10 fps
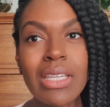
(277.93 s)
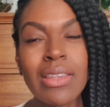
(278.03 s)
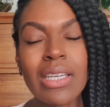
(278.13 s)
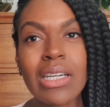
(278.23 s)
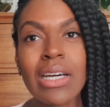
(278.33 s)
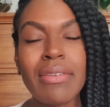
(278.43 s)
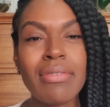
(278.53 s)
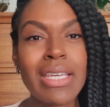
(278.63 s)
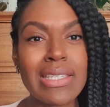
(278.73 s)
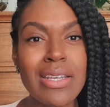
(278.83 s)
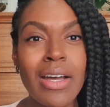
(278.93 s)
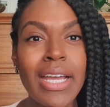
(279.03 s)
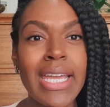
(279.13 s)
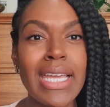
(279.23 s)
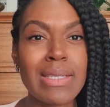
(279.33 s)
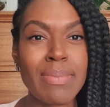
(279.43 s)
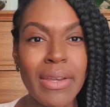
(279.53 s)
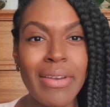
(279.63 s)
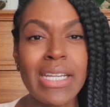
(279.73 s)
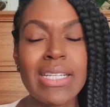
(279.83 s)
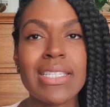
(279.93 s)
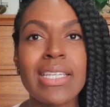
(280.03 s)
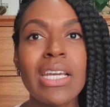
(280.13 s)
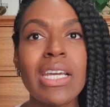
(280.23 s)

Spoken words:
the kind of things that I experience,